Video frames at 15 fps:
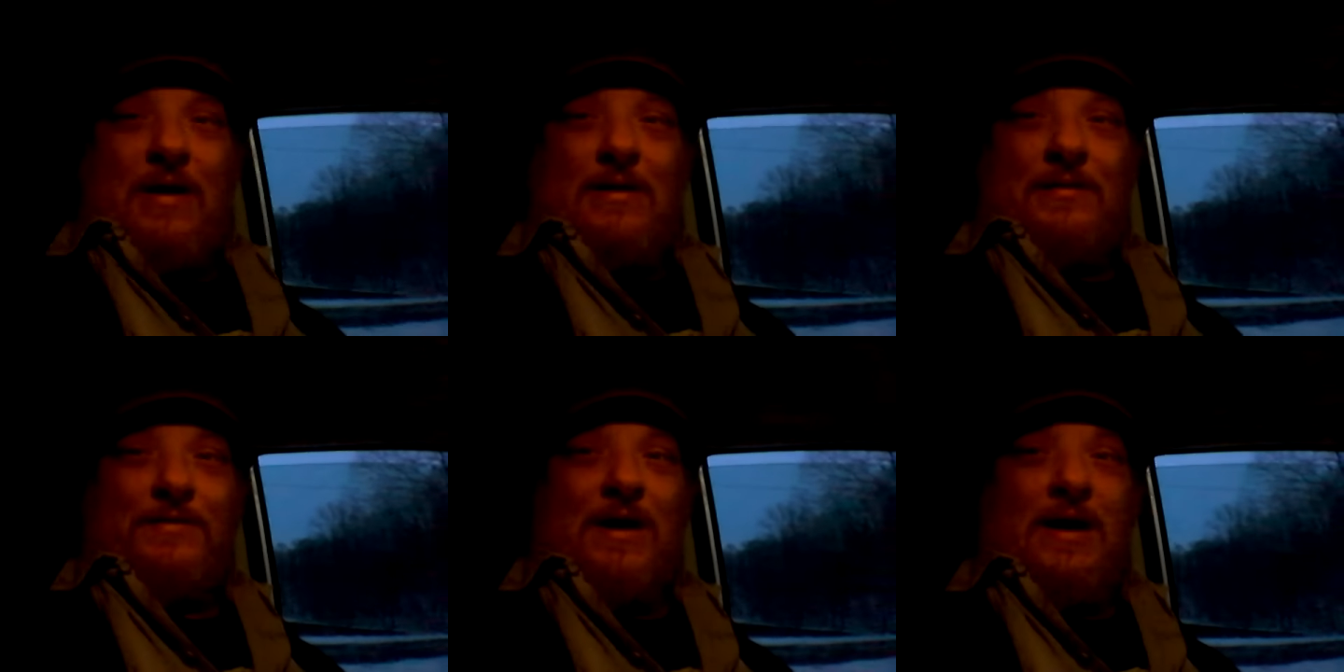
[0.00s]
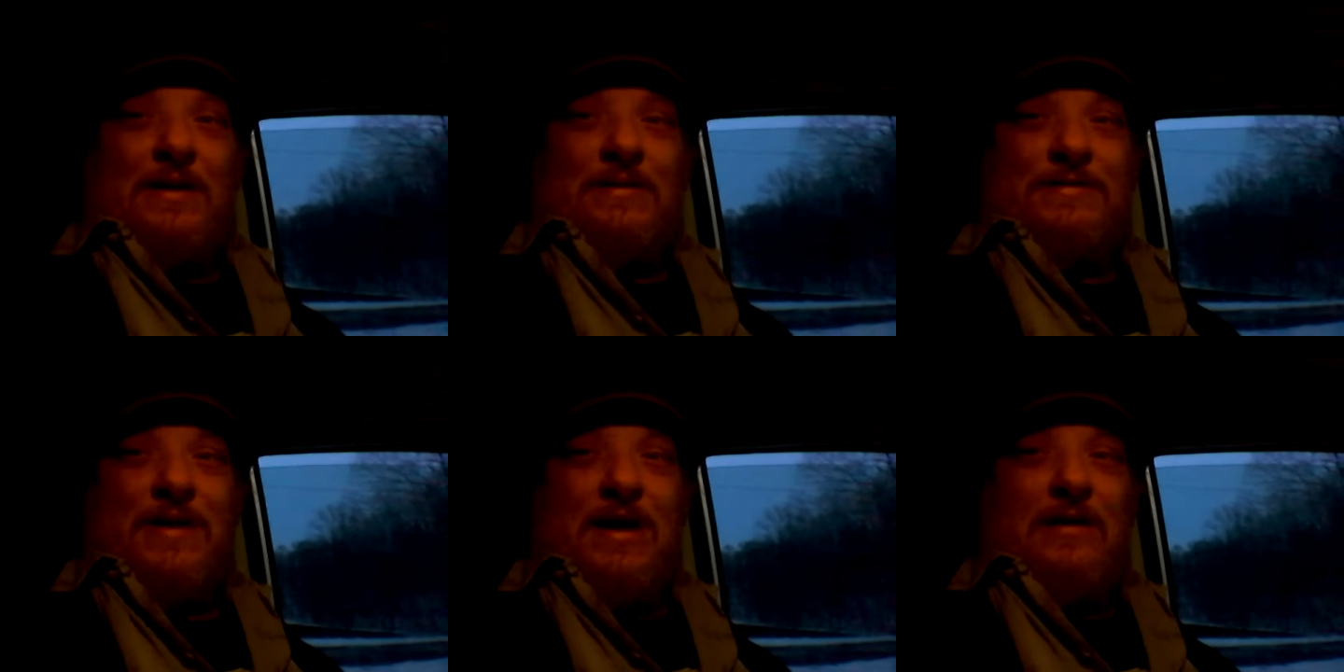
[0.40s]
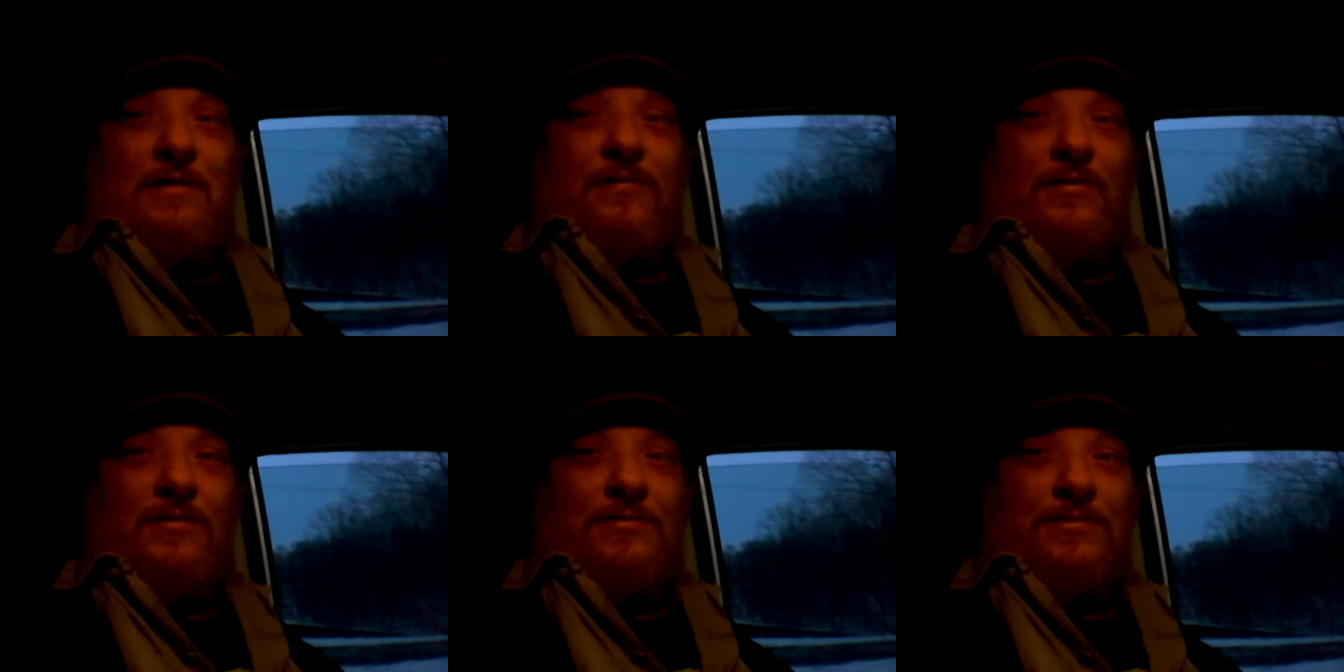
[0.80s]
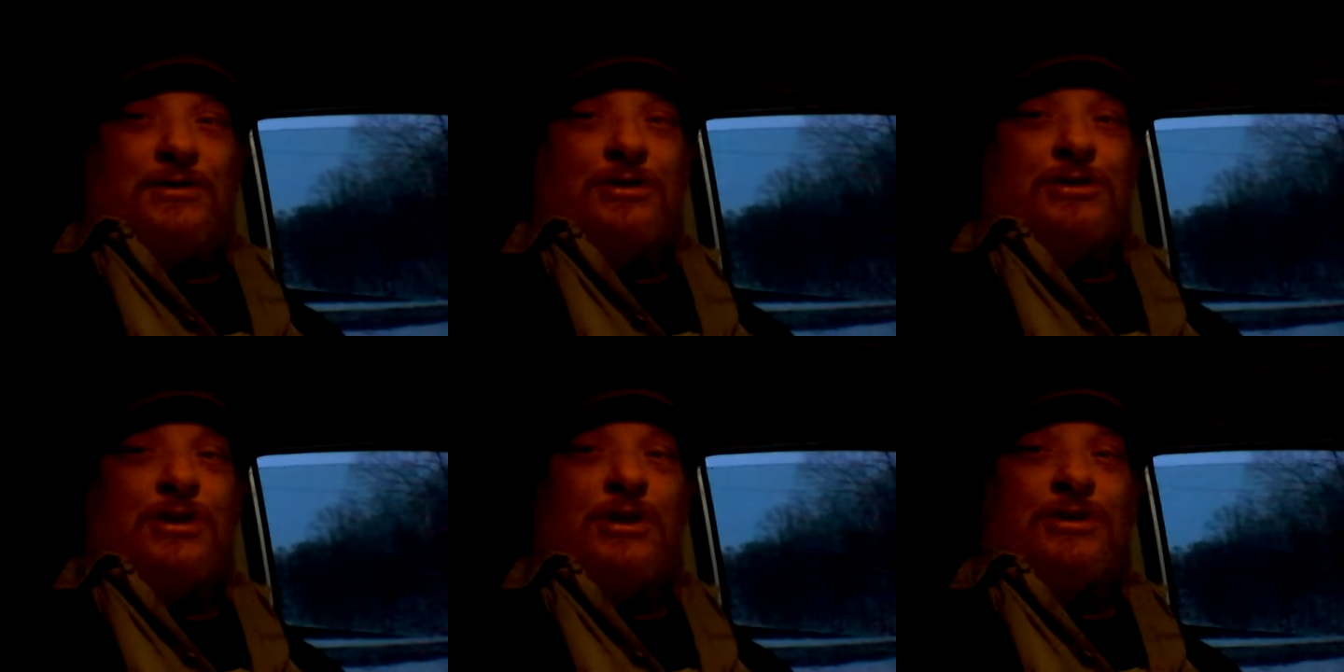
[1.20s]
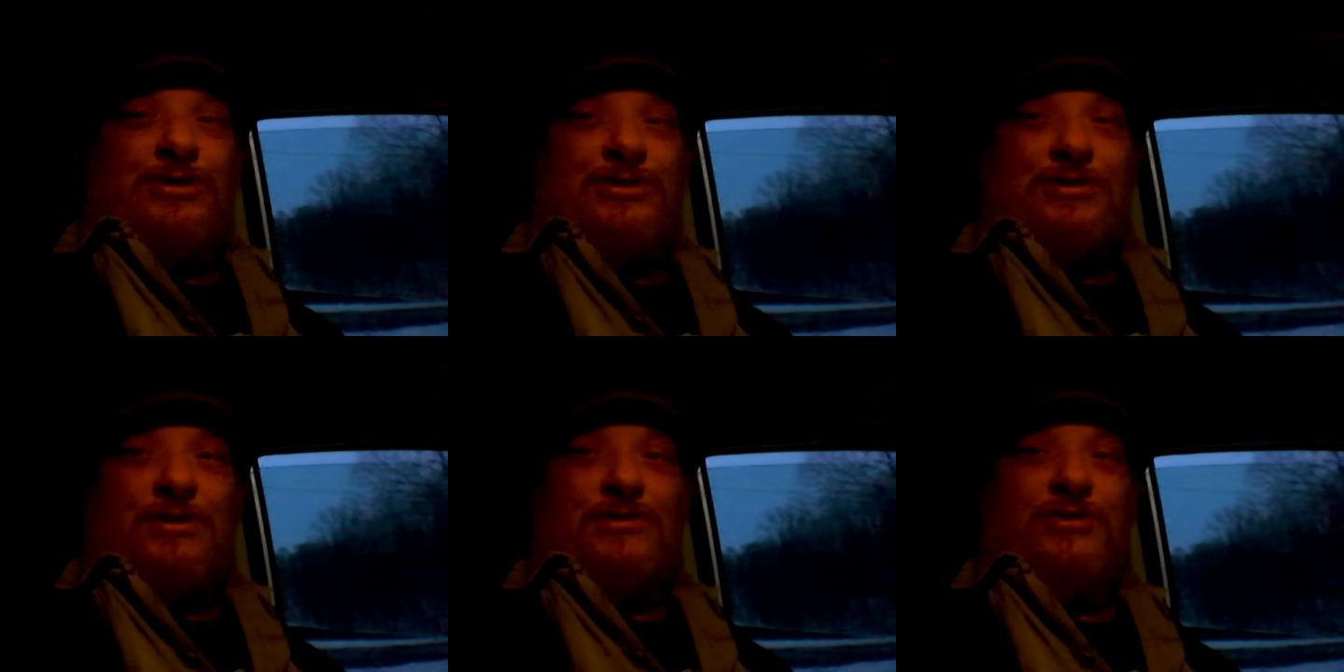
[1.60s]
Valentine's Day for you
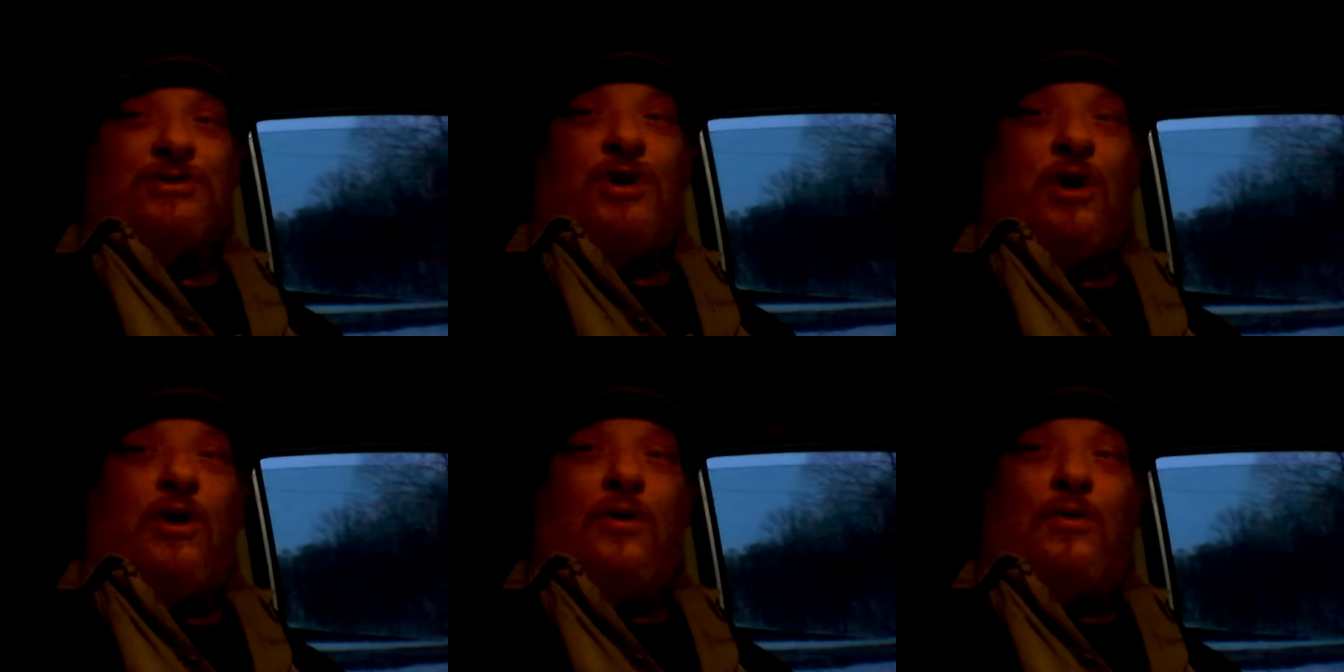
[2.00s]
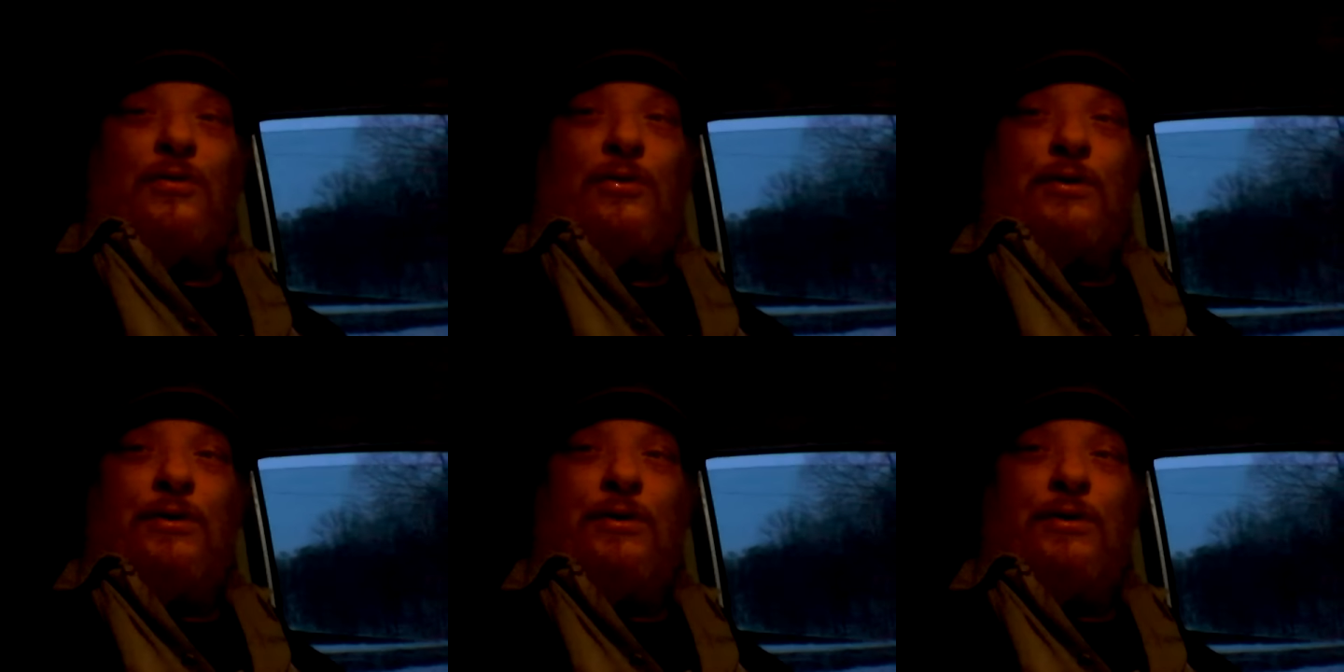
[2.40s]
teachers all.